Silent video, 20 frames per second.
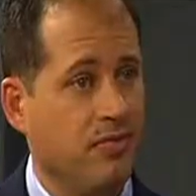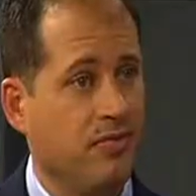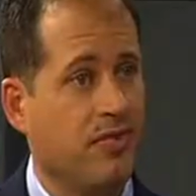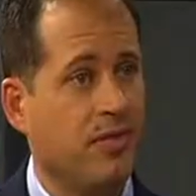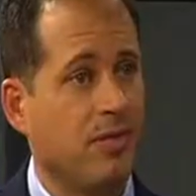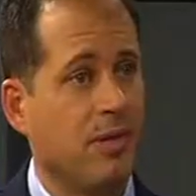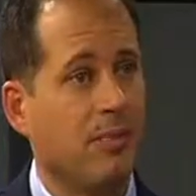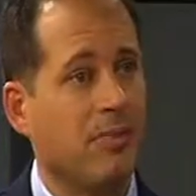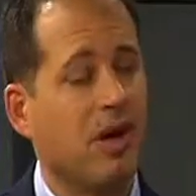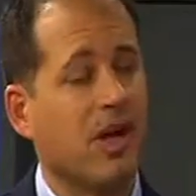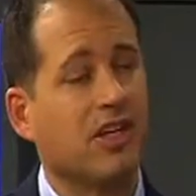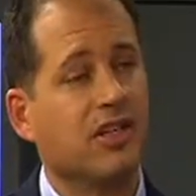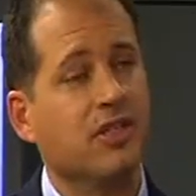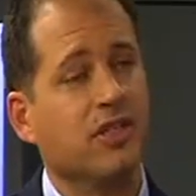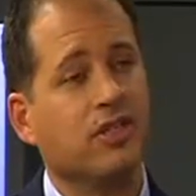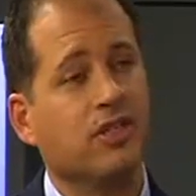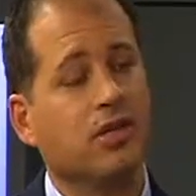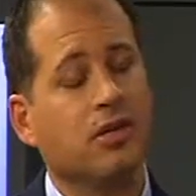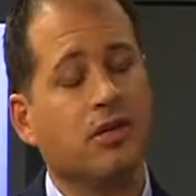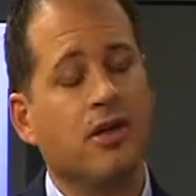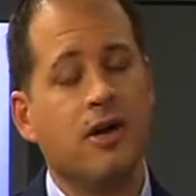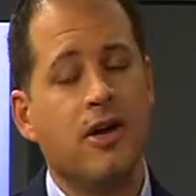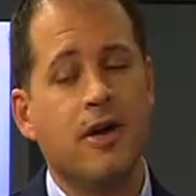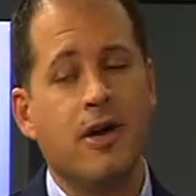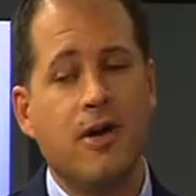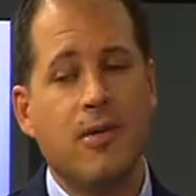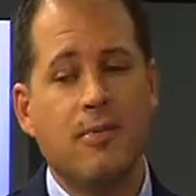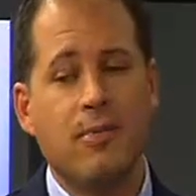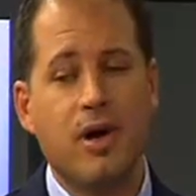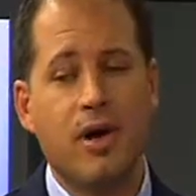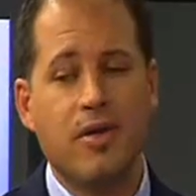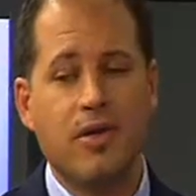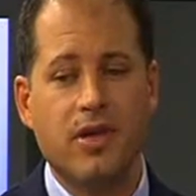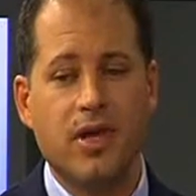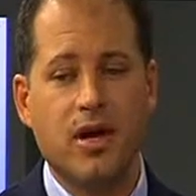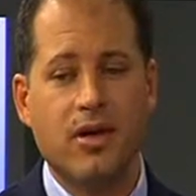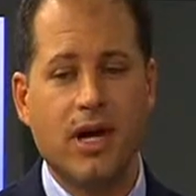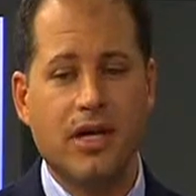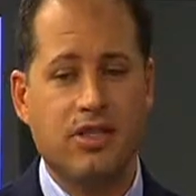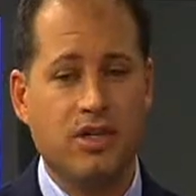from the practitioner. But you
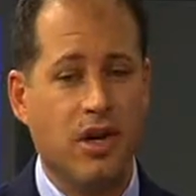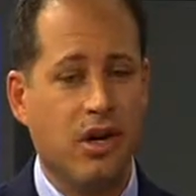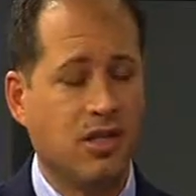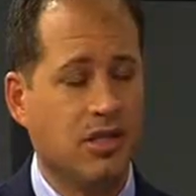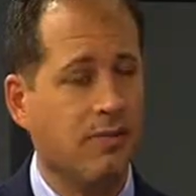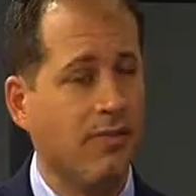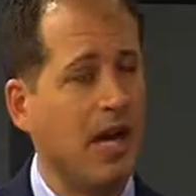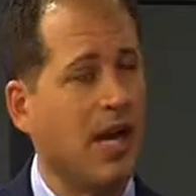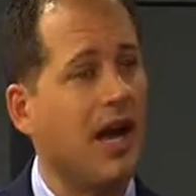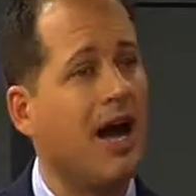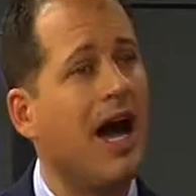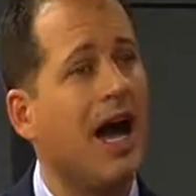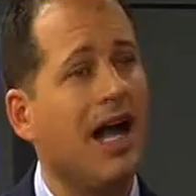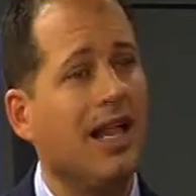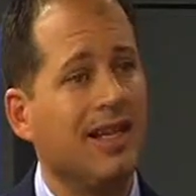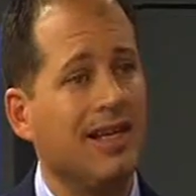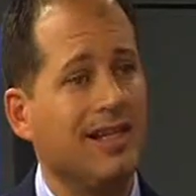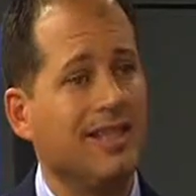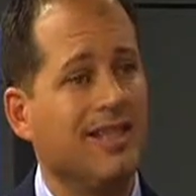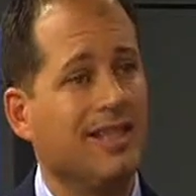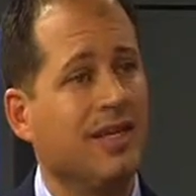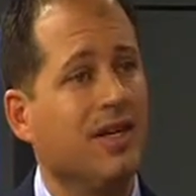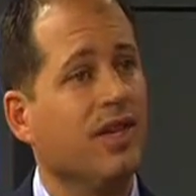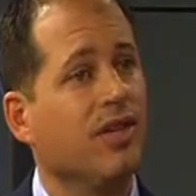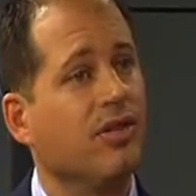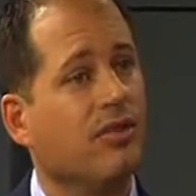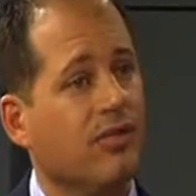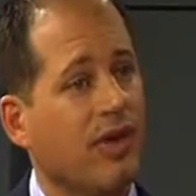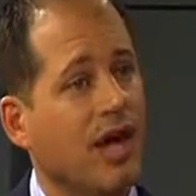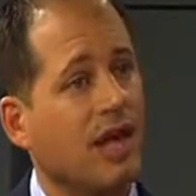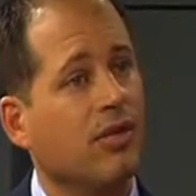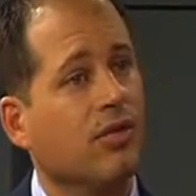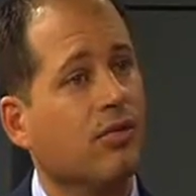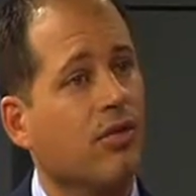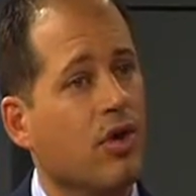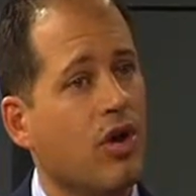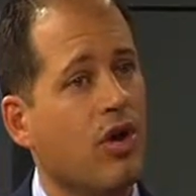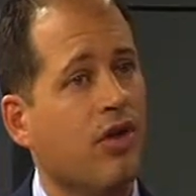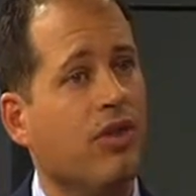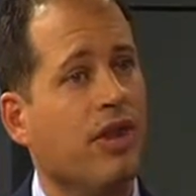know, I talk to my colleagues throughout the
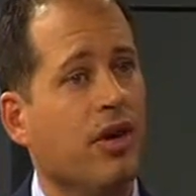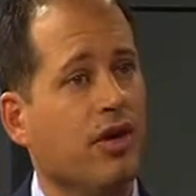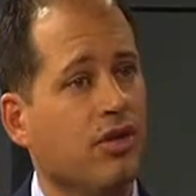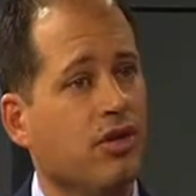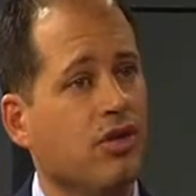world that are